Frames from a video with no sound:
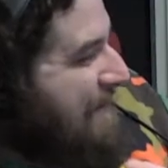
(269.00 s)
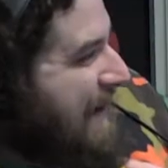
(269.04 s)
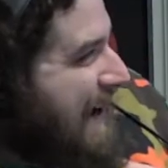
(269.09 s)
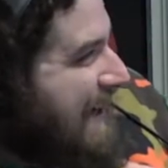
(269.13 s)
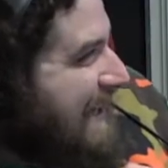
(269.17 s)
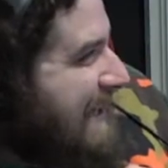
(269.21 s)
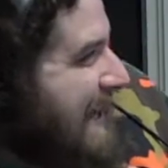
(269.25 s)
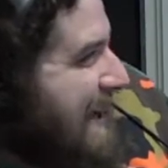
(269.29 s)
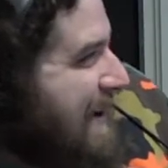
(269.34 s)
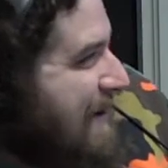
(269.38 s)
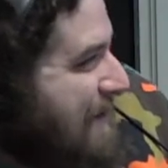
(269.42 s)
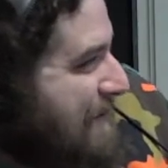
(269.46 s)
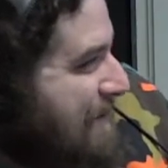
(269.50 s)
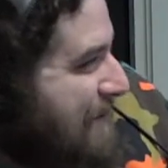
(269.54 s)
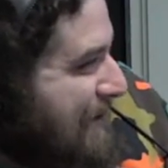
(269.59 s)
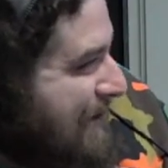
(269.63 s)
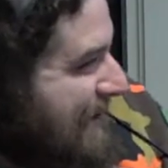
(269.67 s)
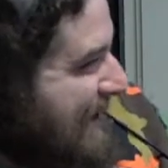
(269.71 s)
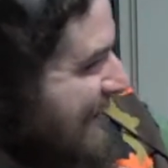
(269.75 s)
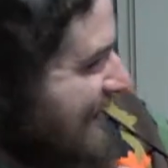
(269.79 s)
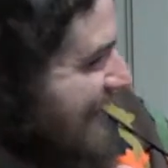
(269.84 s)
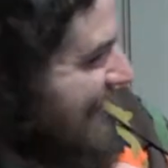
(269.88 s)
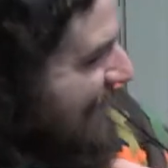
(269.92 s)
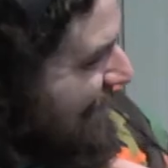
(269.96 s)
my terrible
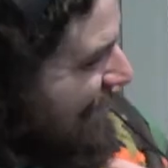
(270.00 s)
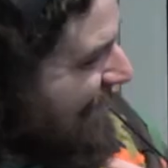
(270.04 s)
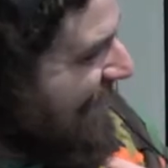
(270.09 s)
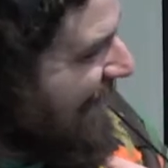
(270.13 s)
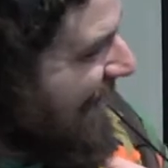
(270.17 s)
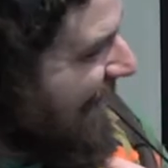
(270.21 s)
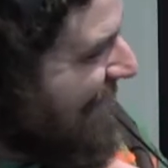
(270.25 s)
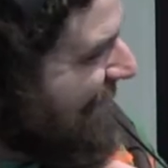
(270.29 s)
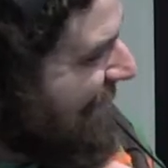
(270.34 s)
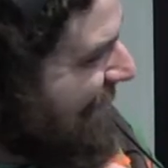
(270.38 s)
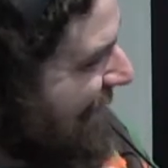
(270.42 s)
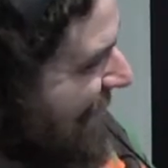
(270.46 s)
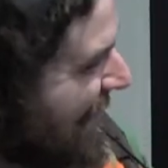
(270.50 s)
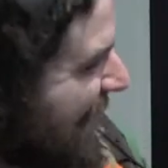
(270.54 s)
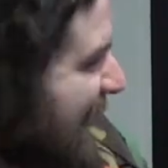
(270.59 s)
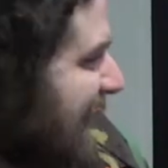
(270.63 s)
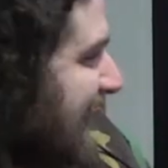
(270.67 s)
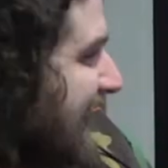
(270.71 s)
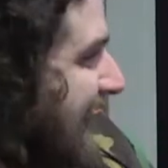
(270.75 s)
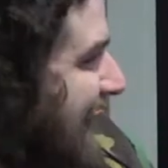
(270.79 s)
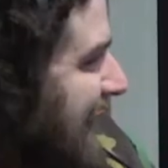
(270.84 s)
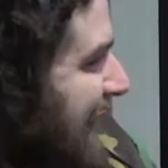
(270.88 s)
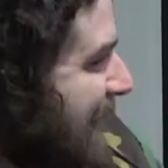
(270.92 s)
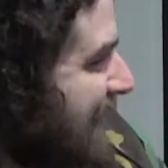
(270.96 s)
secret out that
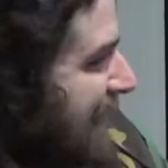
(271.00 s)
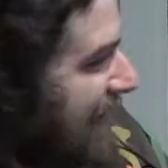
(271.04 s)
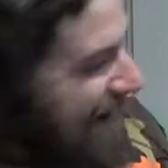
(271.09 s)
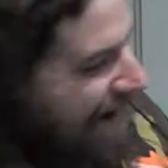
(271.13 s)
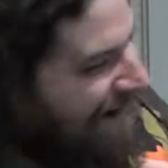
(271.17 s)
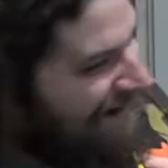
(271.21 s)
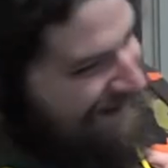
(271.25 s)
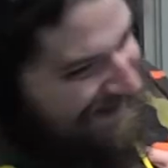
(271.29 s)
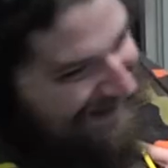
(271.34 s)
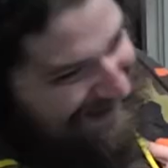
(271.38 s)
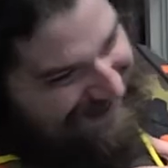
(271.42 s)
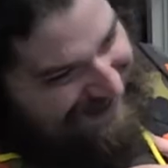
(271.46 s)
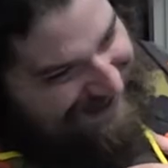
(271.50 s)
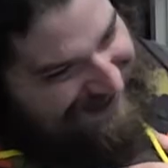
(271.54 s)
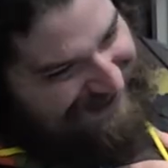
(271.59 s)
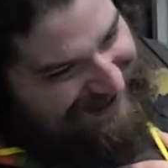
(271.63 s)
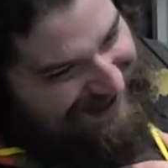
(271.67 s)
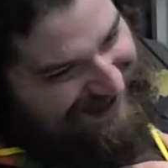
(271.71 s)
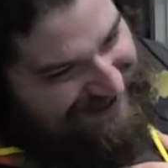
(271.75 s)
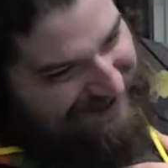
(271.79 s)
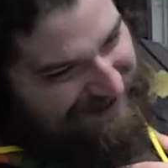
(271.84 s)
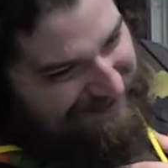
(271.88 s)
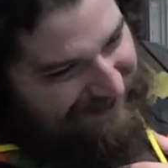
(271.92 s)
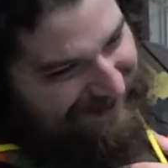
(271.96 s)
like I, I
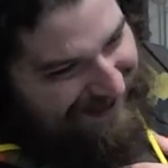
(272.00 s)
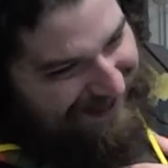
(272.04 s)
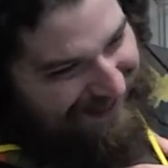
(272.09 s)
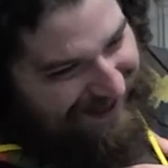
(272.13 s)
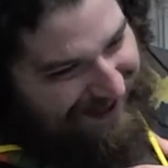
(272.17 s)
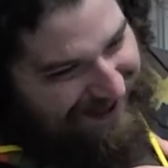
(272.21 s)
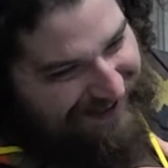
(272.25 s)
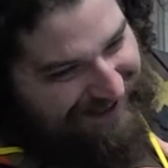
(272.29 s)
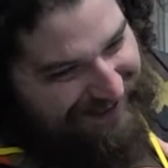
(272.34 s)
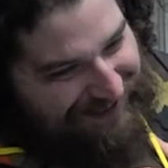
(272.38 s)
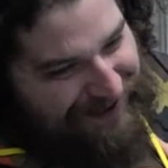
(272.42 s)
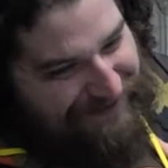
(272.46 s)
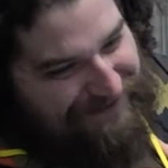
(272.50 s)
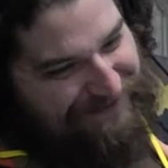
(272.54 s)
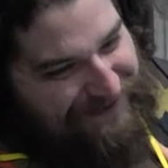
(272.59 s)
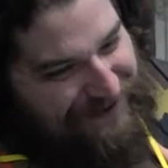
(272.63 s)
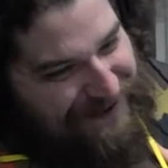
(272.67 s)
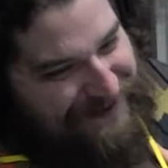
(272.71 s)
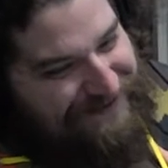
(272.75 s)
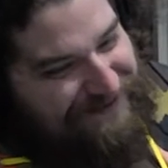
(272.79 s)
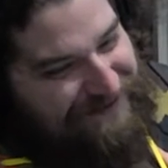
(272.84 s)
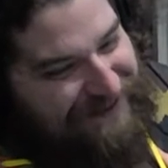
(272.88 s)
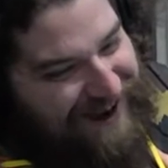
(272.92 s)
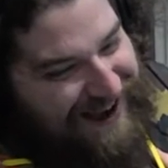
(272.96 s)
channel my love
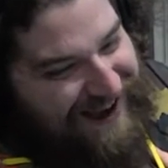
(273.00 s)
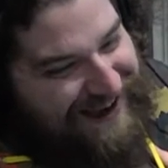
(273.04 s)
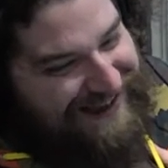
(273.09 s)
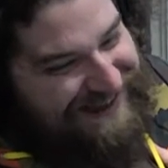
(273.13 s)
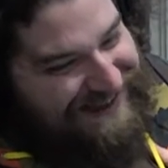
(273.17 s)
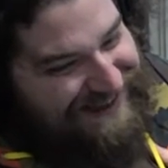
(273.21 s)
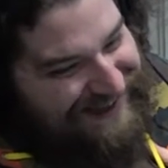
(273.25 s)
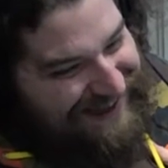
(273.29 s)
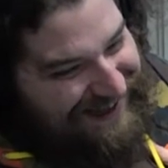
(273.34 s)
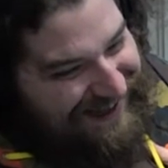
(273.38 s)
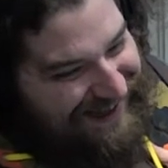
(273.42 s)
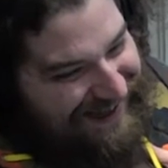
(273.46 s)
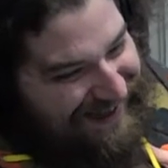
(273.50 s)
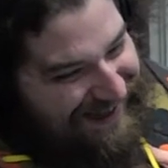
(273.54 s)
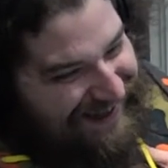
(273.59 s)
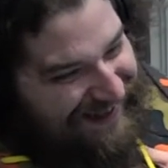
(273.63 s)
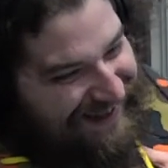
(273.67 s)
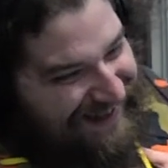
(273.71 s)
for fried chicken.